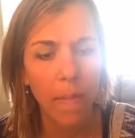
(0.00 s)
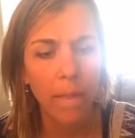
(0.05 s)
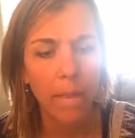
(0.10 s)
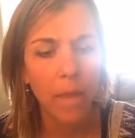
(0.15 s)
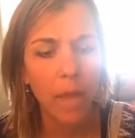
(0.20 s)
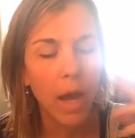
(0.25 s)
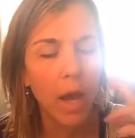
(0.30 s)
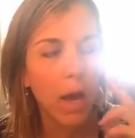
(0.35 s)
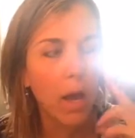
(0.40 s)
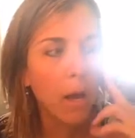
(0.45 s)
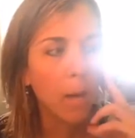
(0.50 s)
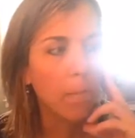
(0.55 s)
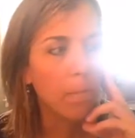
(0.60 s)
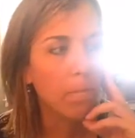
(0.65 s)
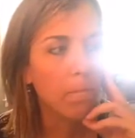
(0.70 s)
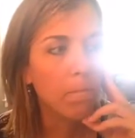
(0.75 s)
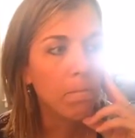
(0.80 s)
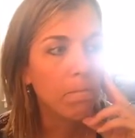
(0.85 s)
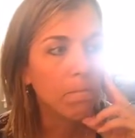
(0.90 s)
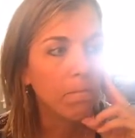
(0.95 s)

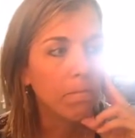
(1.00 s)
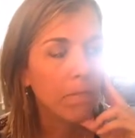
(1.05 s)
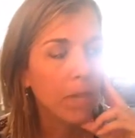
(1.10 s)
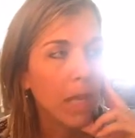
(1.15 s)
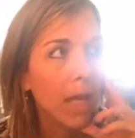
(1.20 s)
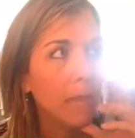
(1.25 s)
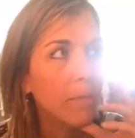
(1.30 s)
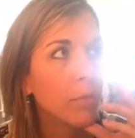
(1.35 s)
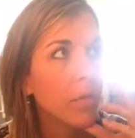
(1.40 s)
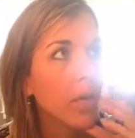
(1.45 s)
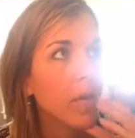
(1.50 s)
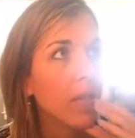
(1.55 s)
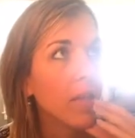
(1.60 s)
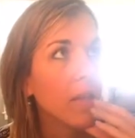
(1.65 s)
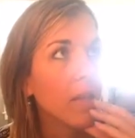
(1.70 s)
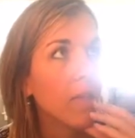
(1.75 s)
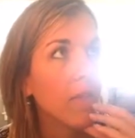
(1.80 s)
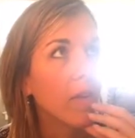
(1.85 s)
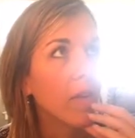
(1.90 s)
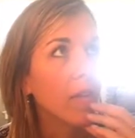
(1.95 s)
I'm trying to
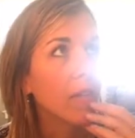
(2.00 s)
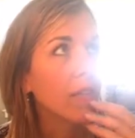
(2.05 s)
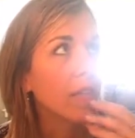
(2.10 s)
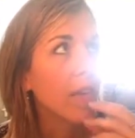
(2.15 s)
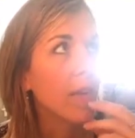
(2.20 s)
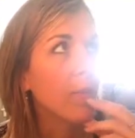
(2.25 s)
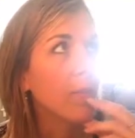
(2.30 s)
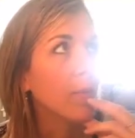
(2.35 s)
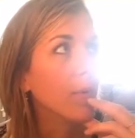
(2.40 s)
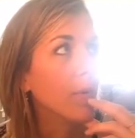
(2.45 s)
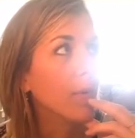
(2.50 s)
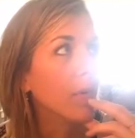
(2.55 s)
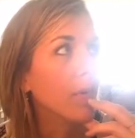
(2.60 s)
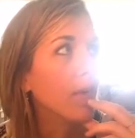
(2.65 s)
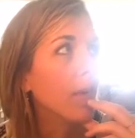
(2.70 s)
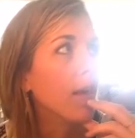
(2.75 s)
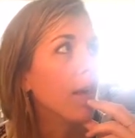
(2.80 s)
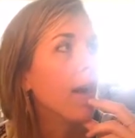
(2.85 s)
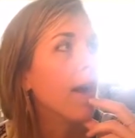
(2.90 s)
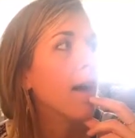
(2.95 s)
think of an
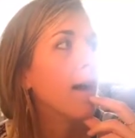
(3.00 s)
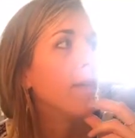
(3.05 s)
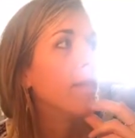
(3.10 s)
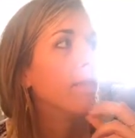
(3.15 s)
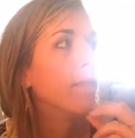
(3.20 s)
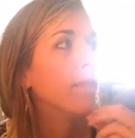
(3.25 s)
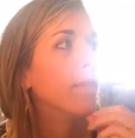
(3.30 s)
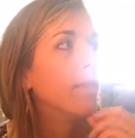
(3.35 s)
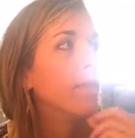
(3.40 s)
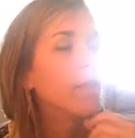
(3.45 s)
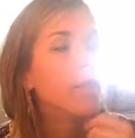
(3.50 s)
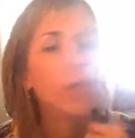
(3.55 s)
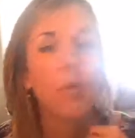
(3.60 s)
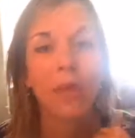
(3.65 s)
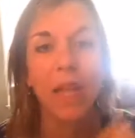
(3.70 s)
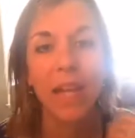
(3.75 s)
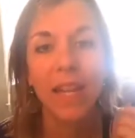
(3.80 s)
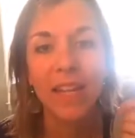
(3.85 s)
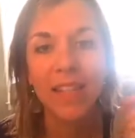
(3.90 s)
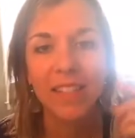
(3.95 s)
example. So
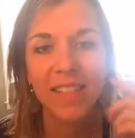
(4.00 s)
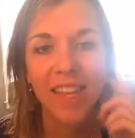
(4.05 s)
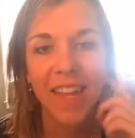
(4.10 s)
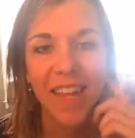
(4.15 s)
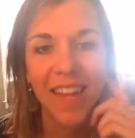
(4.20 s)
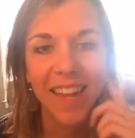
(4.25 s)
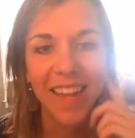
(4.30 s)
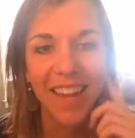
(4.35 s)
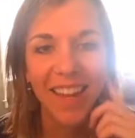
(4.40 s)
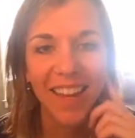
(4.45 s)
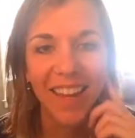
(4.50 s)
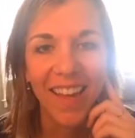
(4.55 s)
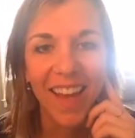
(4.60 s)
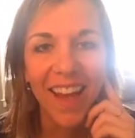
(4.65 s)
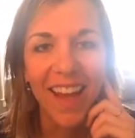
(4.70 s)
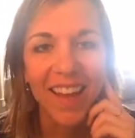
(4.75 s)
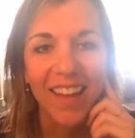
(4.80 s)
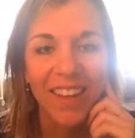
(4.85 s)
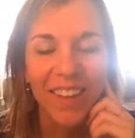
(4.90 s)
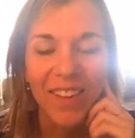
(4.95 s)
like, say
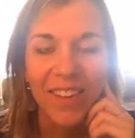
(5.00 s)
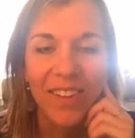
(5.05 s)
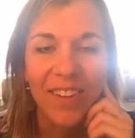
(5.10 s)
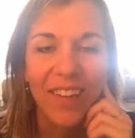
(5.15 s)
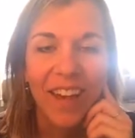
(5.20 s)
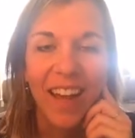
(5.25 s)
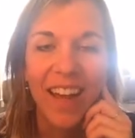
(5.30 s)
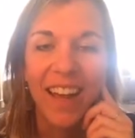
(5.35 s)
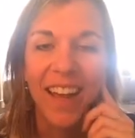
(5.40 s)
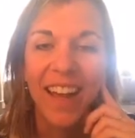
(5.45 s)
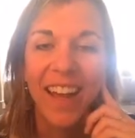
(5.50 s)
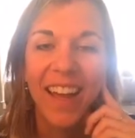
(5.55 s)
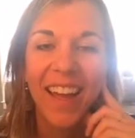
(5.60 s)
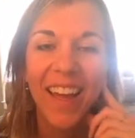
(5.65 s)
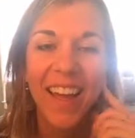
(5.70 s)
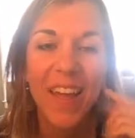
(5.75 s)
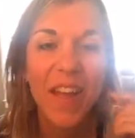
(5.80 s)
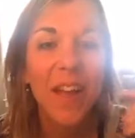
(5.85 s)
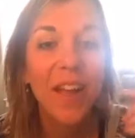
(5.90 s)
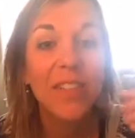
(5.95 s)
I
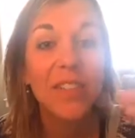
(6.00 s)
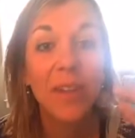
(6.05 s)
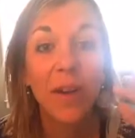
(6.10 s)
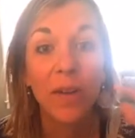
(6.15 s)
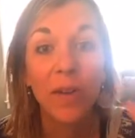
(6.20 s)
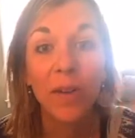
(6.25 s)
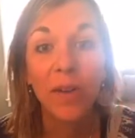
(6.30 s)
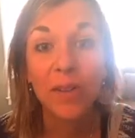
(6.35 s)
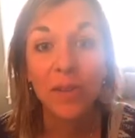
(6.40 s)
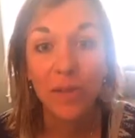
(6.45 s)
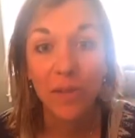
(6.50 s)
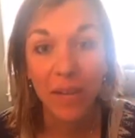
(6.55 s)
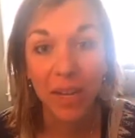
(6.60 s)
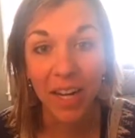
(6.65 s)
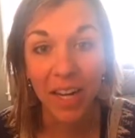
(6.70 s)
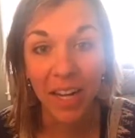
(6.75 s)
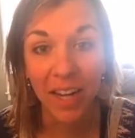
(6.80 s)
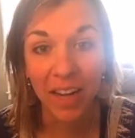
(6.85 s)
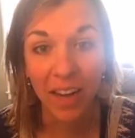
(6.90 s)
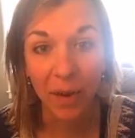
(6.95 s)
used to work
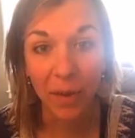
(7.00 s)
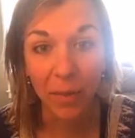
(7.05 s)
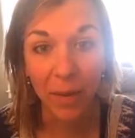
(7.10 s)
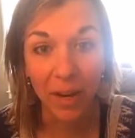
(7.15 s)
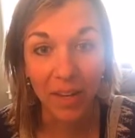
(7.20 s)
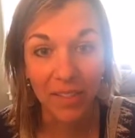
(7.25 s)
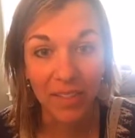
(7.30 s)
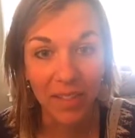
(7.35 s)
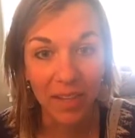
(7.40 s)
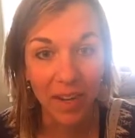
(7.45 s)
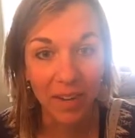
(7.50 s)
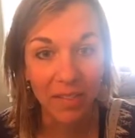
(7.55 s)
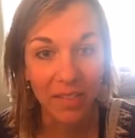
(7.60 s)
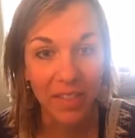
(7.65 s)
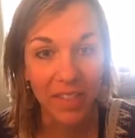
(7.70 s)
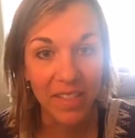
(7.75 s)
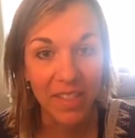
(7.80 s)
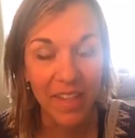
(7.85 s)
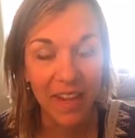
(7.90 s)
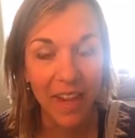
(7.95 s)
at a chiropractic
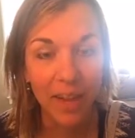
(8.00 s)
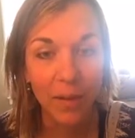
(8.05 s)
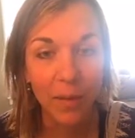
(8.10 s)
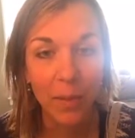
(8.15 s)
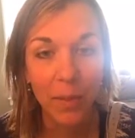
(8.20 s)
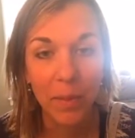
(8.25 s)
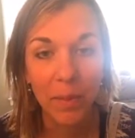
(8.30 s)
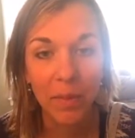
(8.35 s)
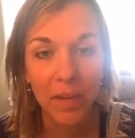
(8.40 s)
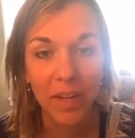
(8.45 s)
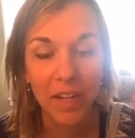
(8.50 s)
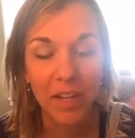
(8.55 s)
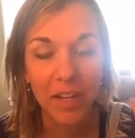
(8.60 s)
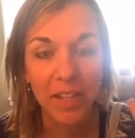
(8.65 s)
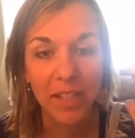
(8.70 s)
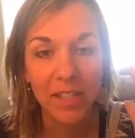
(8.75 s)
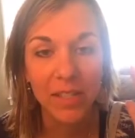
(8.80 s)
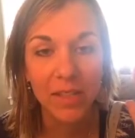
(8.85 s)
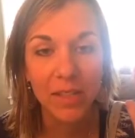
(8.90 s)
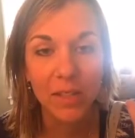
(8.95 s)
office, and I remember
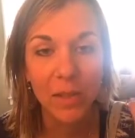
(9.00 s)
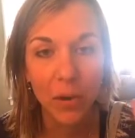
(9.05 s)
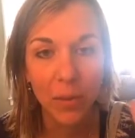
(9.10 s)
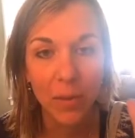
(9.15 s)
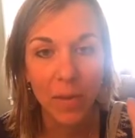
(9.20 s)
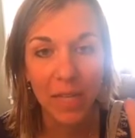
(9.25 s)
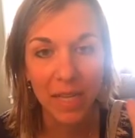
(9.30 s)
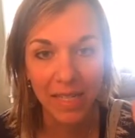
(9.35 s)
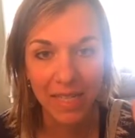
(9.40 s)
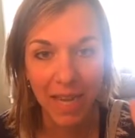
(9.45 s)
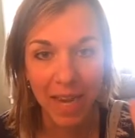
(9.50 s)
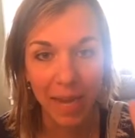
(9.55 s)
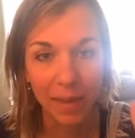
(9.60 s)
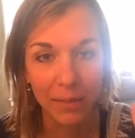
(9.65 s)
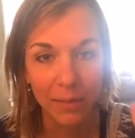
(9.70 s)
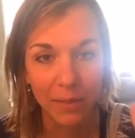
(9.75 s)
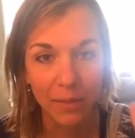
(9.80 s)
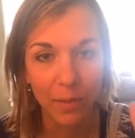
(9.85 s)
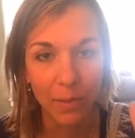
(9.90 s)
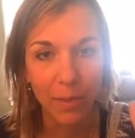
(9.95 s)
hearing so many
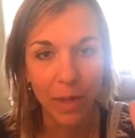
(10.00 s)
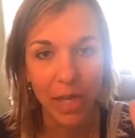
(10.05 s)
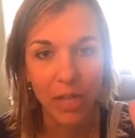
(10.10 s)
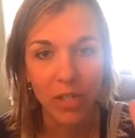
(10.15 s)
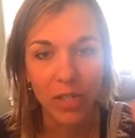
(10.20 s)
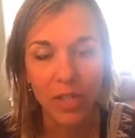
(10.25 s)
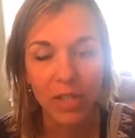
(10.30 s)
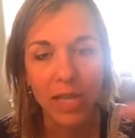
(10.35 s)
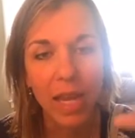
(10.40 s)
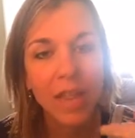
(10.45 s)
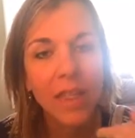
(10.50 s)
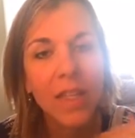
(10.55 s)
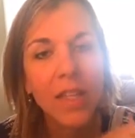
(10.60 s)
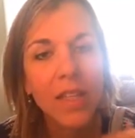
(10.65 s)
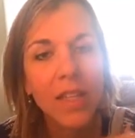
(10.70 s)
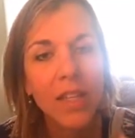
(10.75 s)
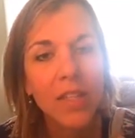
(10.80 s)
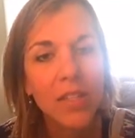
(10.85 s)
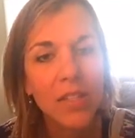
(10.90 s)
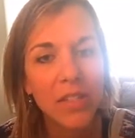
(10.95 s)
times from patients, I
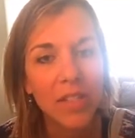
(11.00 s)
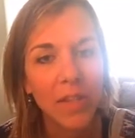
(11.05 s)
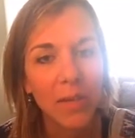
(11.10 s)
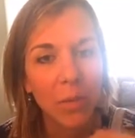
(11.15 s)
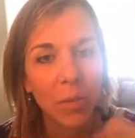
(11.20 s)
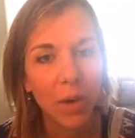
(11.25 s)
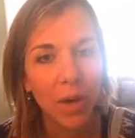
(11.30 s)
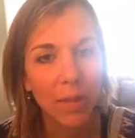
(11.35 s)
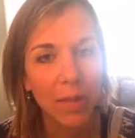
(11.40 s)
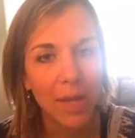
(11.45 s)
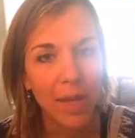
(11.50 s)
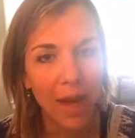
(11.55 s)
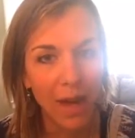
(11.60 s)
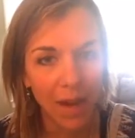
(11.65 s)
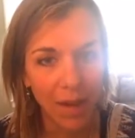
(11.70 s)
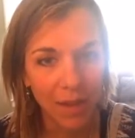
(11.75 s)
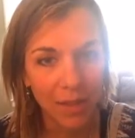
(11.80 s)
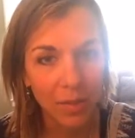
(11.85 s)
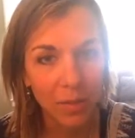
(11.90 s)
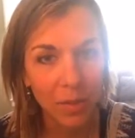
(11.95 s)
think they just didn't want to be
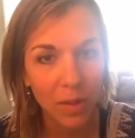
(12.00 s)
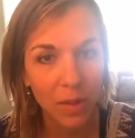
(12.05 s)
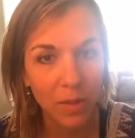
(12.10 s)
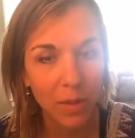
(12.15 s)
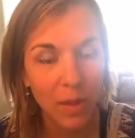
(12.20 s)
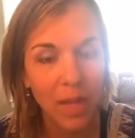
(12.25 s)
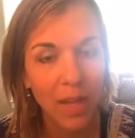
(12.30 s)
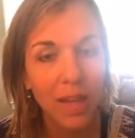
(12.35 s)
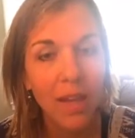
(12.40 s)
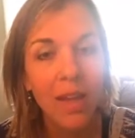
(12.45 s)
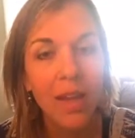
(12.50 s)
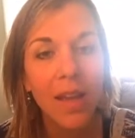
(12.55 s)
honest with me